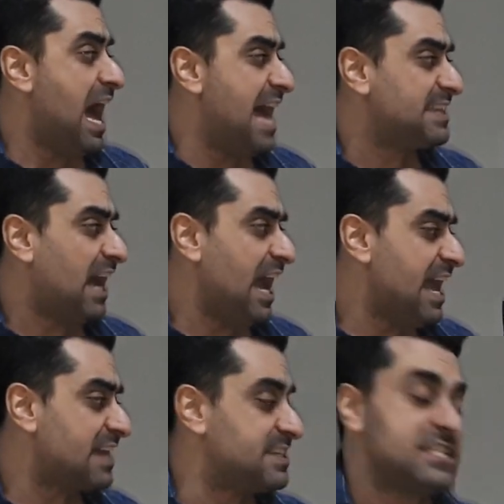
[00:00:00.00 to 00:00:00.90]
And
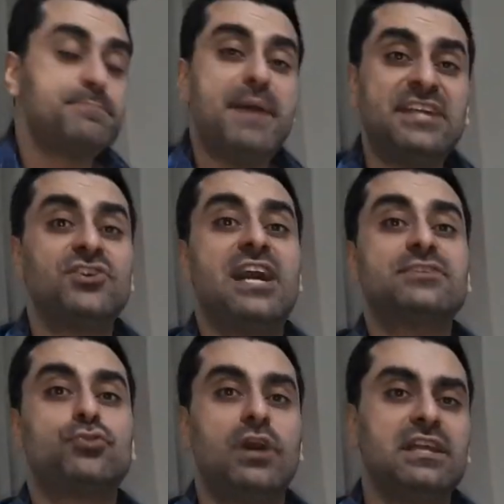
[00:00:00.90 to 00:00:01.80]
Ajax is better
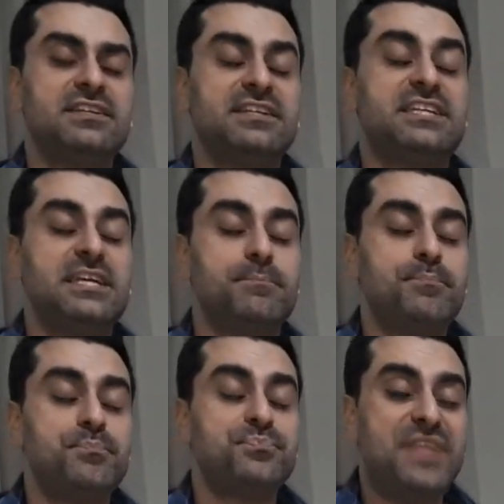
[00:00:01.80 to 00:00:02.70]
and quality
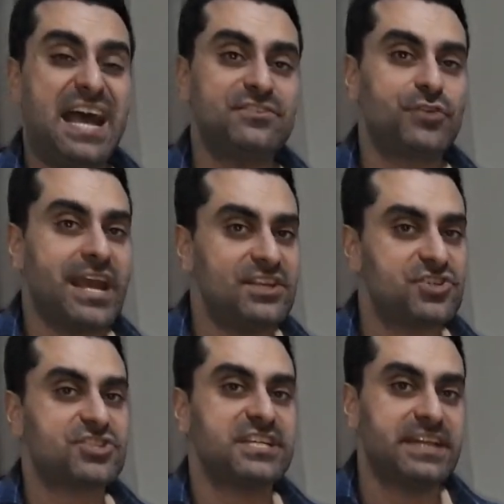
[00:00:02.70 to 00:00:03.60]
team than
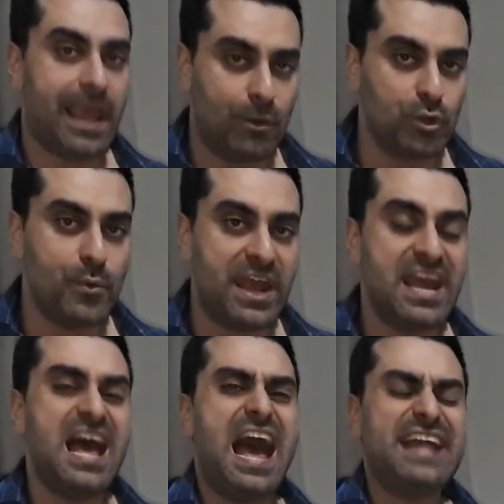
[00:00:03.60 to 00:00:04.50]
Rangers in every
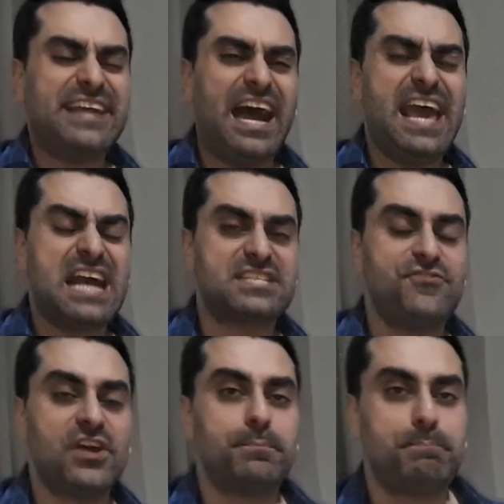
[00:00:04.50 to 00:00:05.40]
way, and Ajax
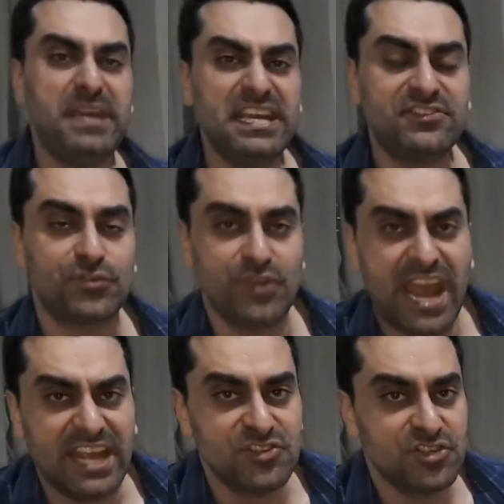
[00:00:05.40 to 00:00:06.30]
will beat
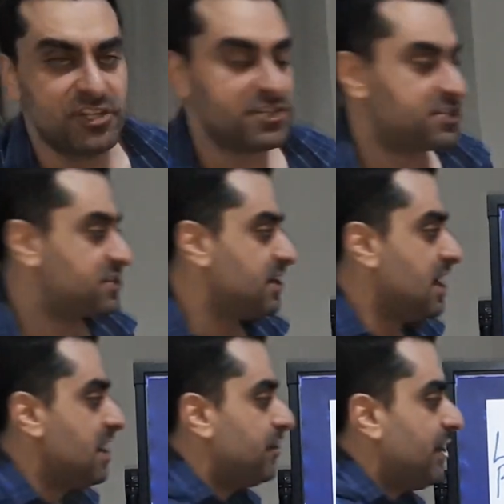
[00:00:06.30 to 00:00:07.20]
Rangers.
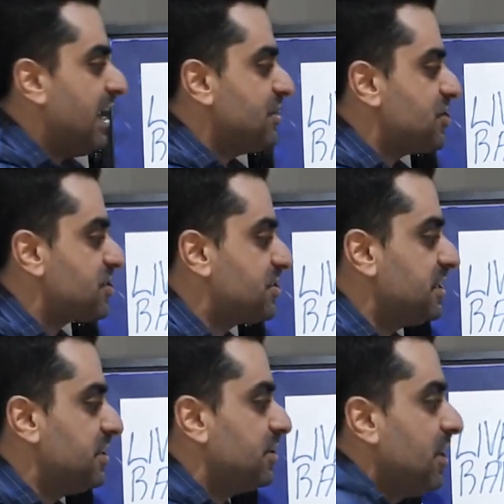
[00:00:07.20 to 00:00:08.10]
Rangers
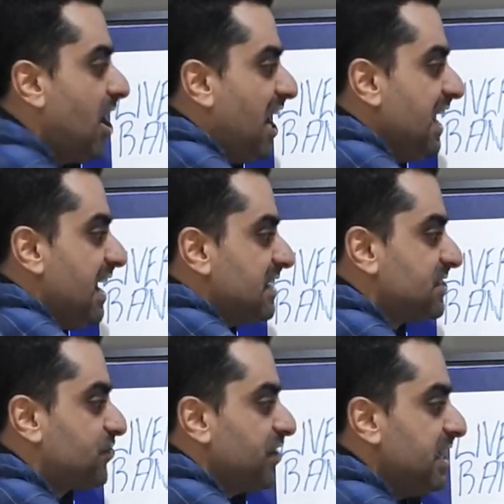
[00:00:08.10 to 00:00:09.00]
0,
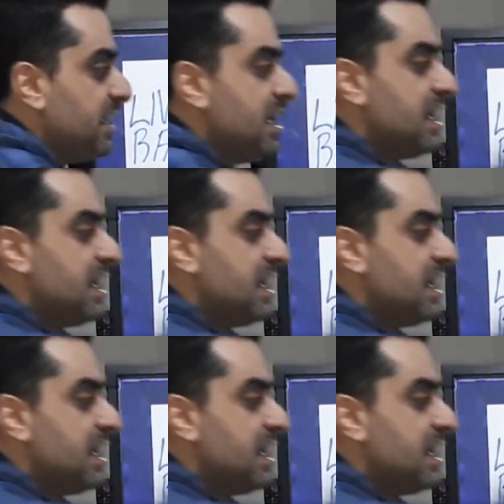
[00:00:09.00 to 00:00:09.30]
Ajax 3